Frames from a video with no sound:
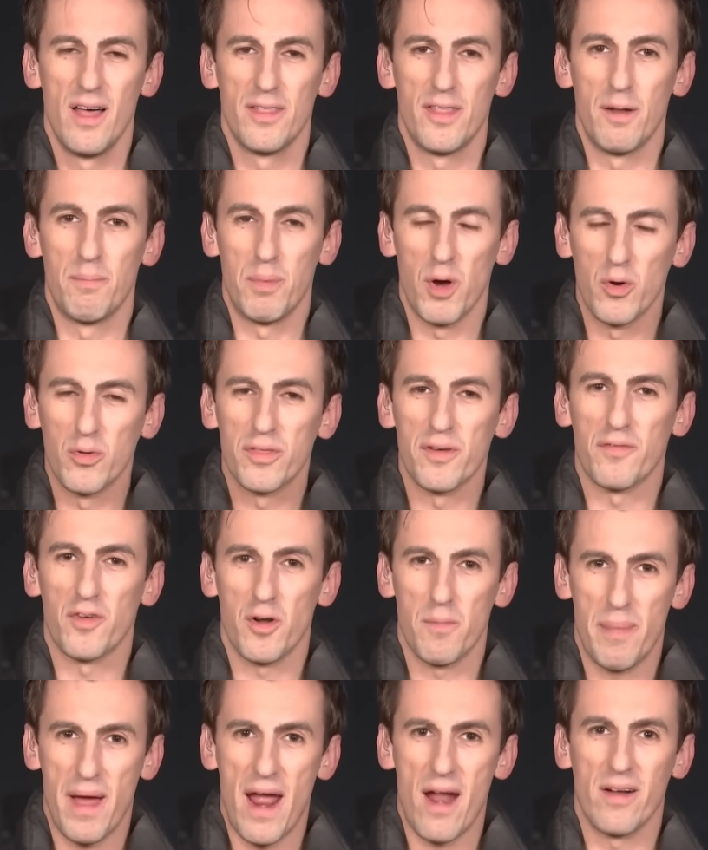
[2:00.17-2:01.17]
that both of
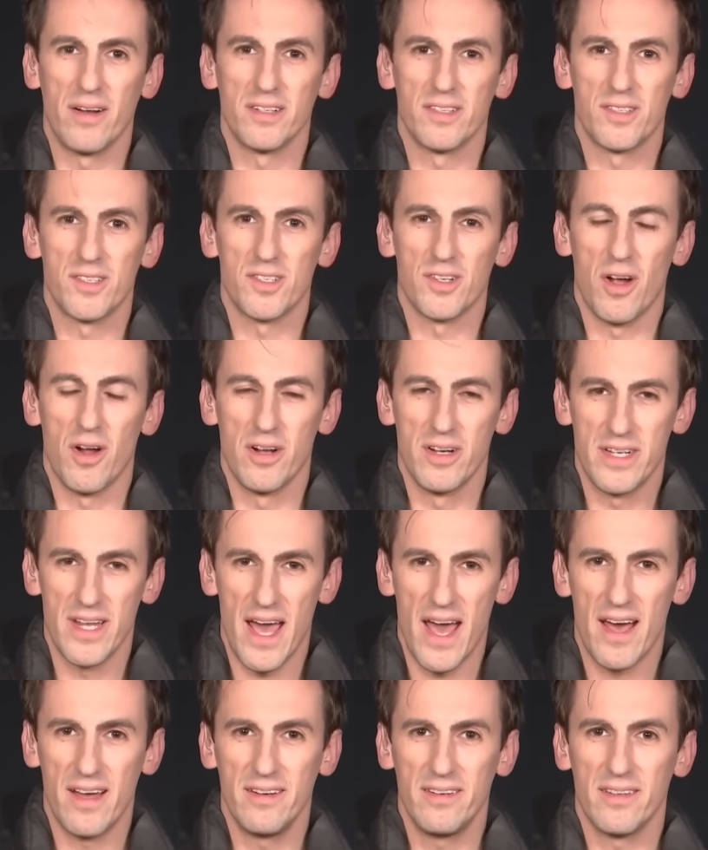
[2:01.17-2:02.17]
her parents are
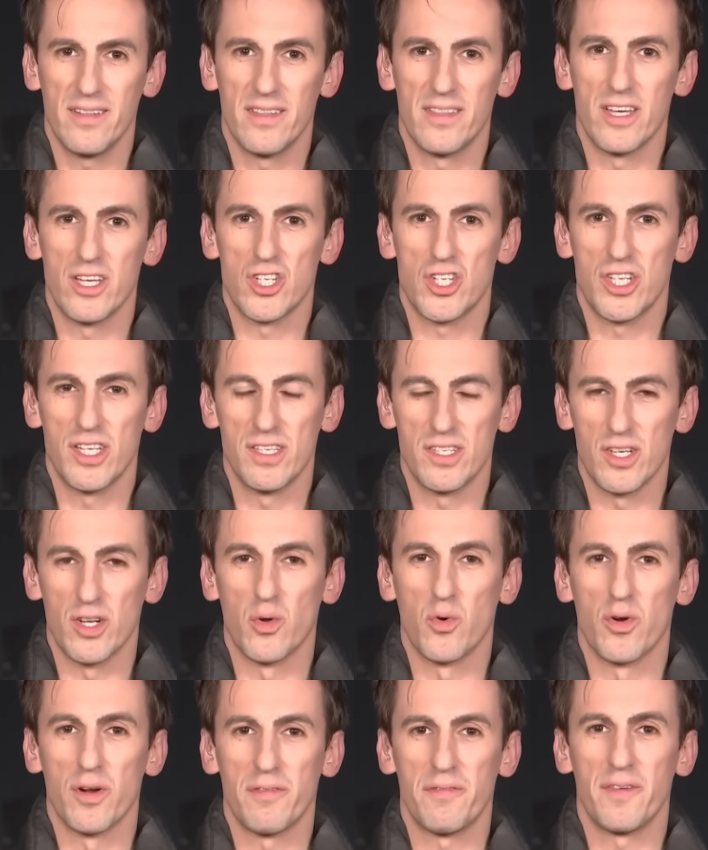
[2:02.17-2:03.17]
dead, that she's an
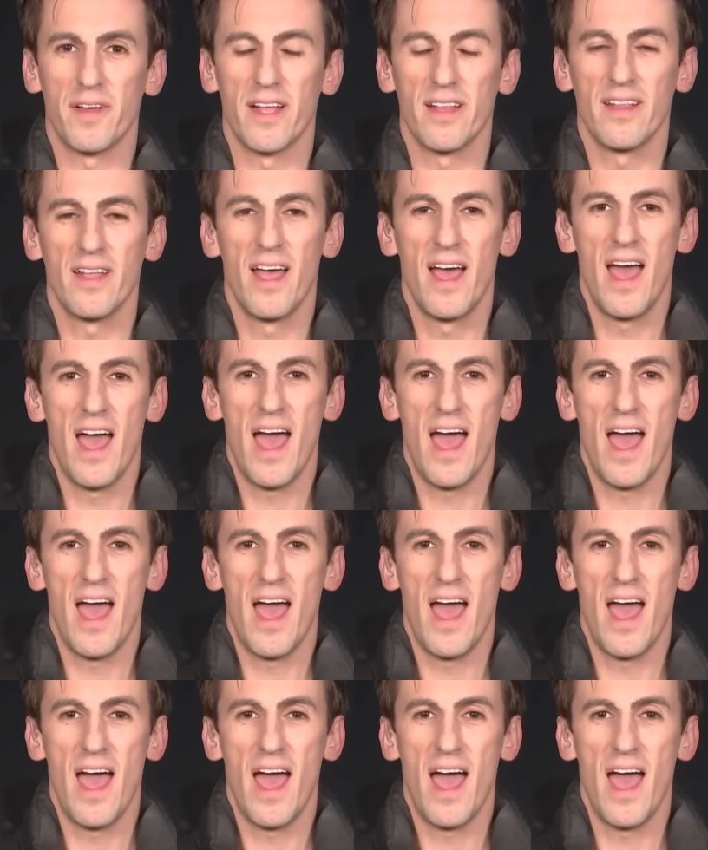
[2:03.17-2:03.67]
orphan,